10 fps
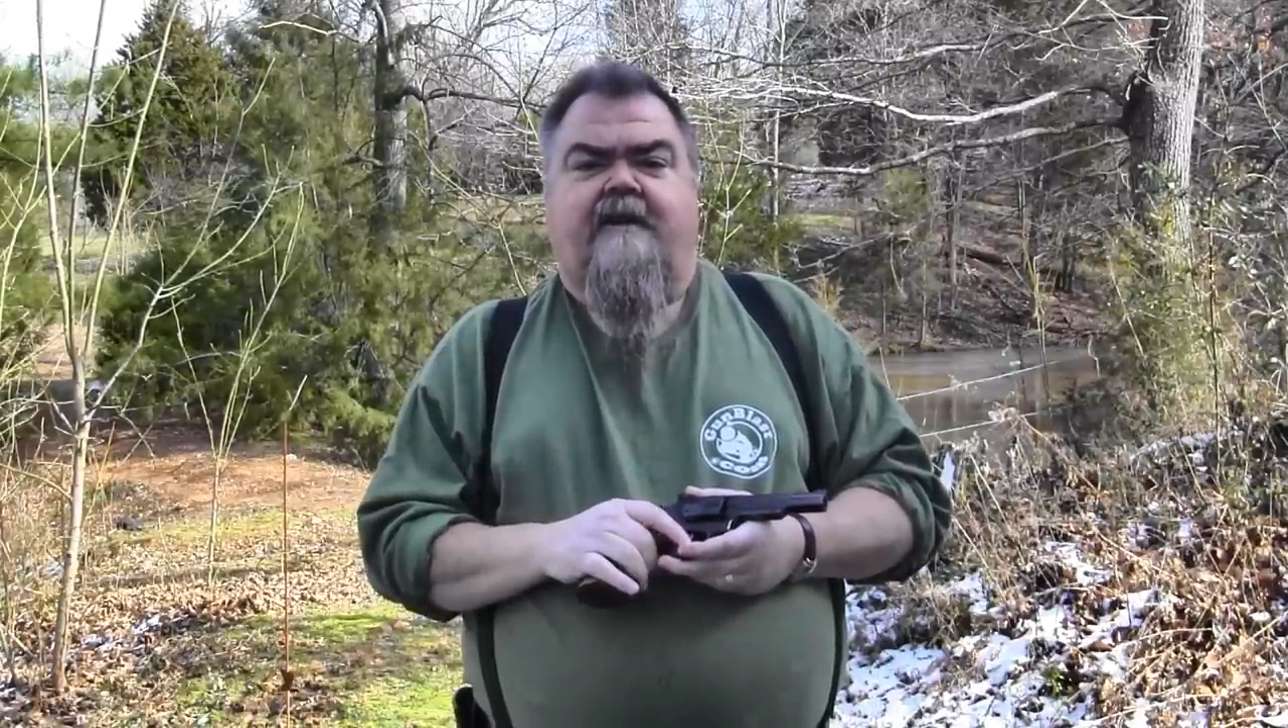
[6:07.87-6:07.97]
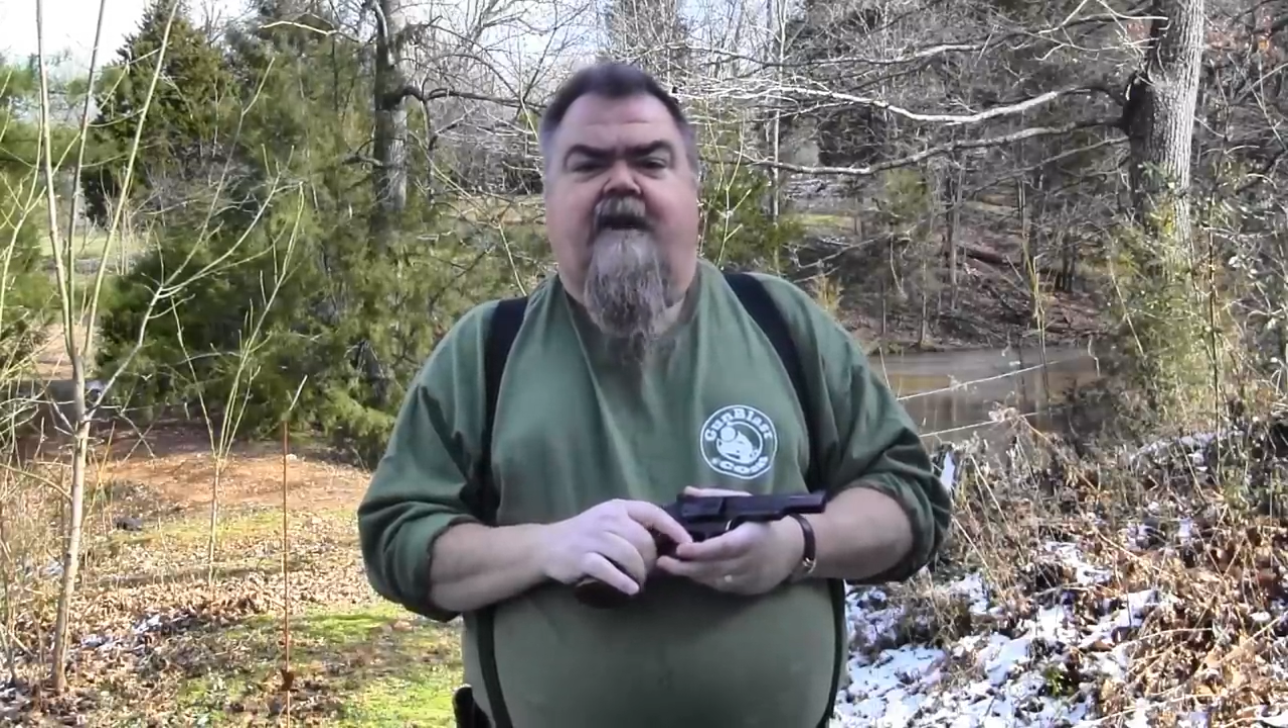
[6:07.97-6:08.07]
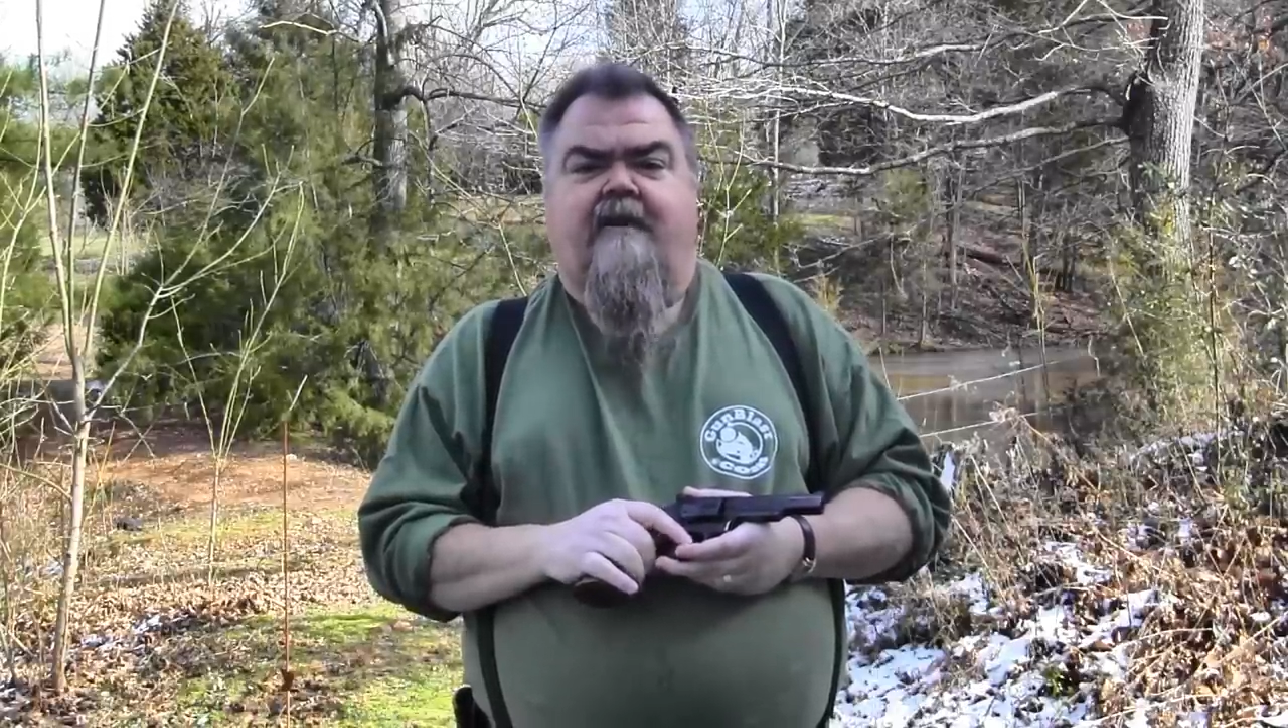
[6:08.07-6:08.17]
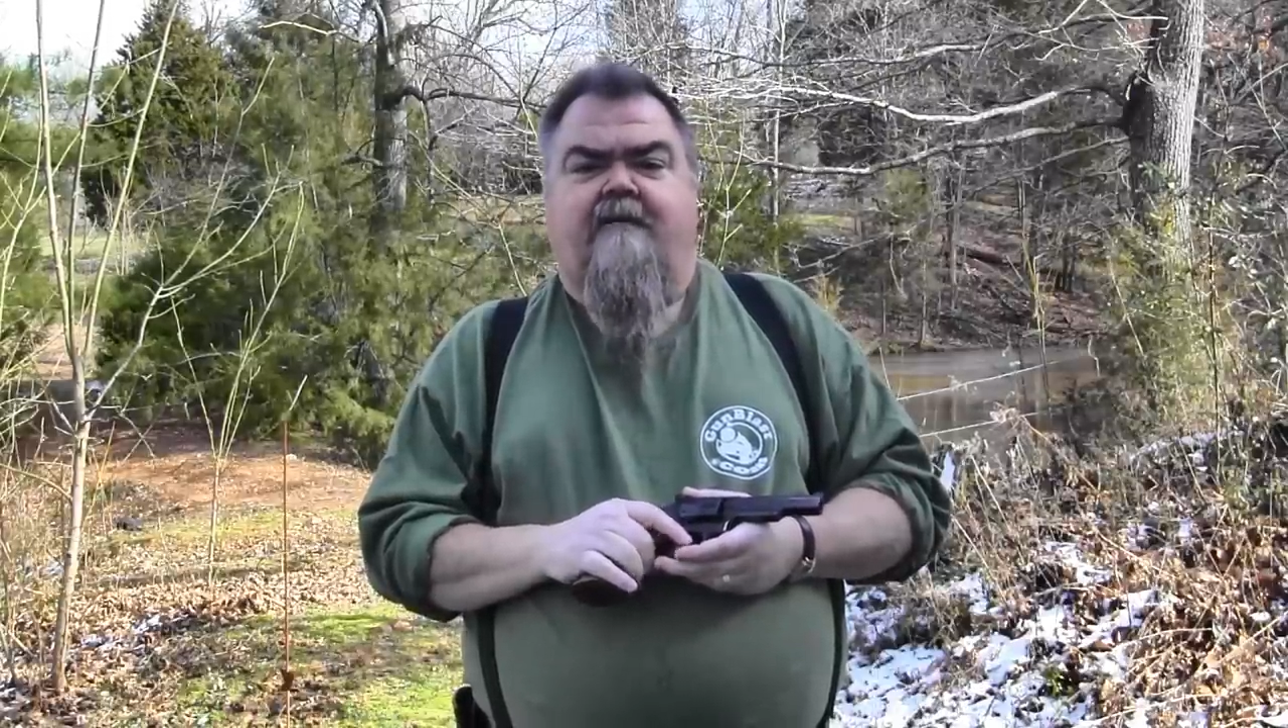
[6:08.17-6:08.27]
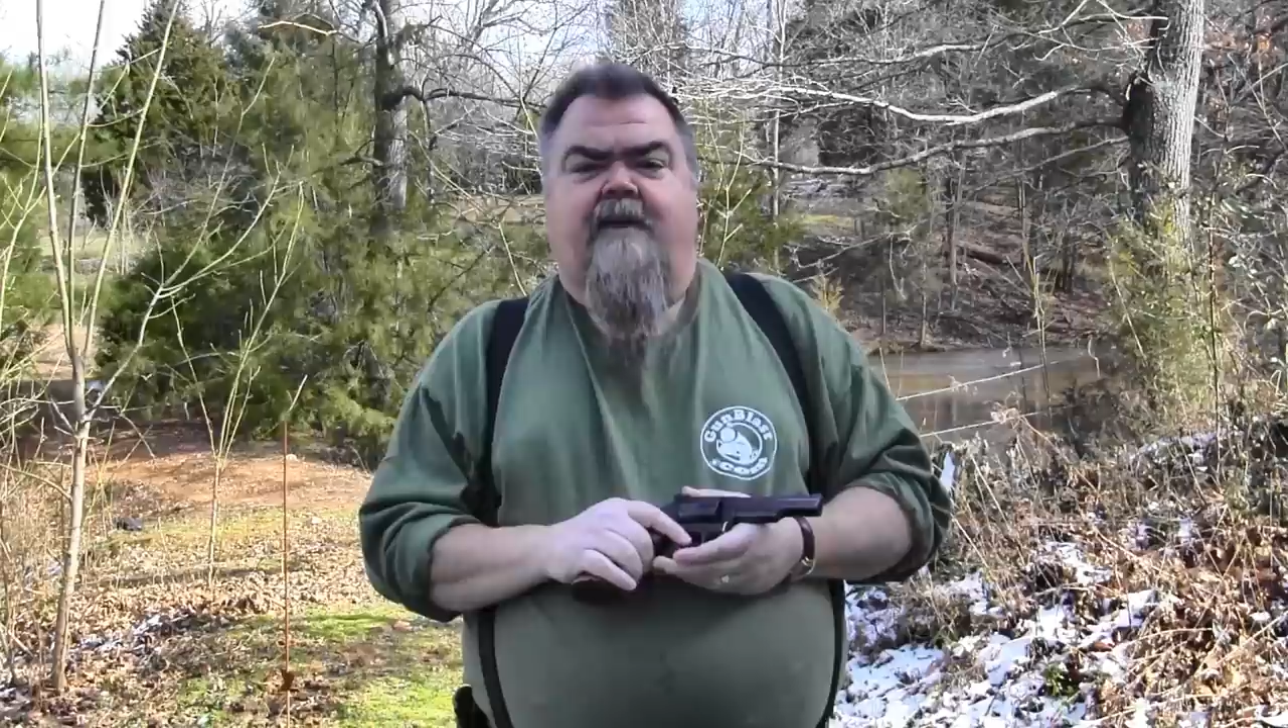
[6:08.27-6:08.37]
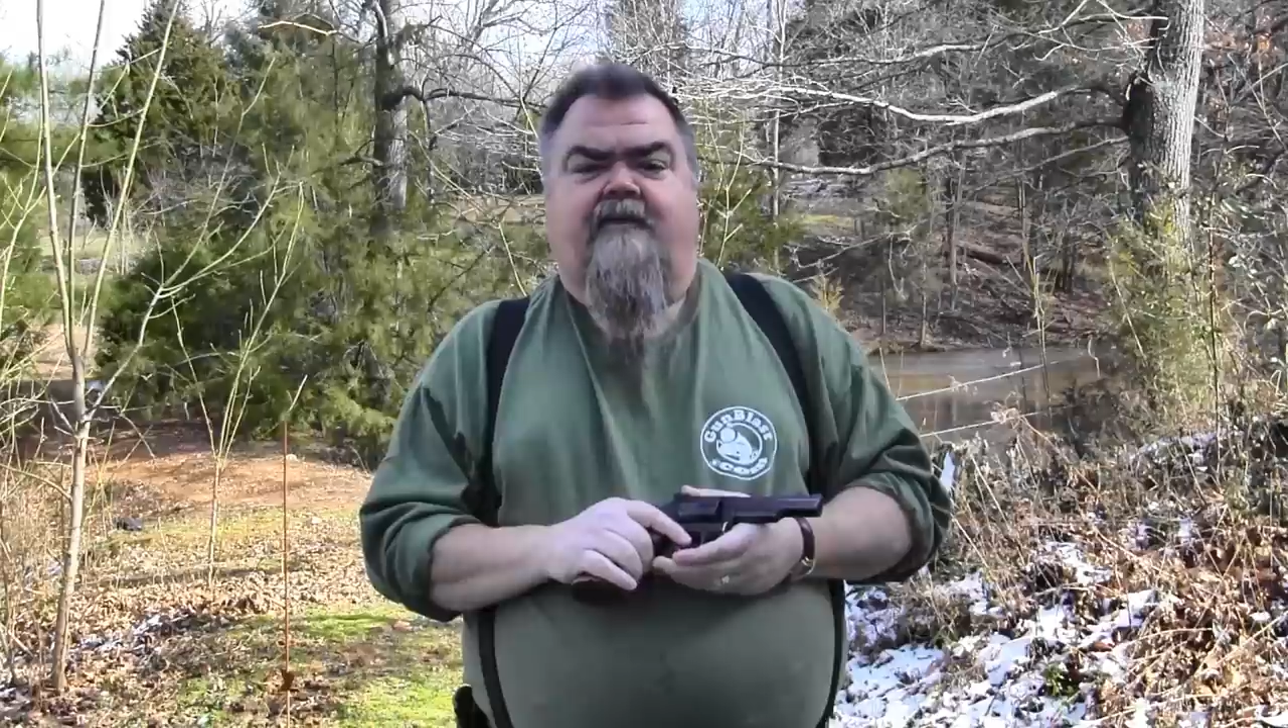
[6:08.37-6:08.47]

government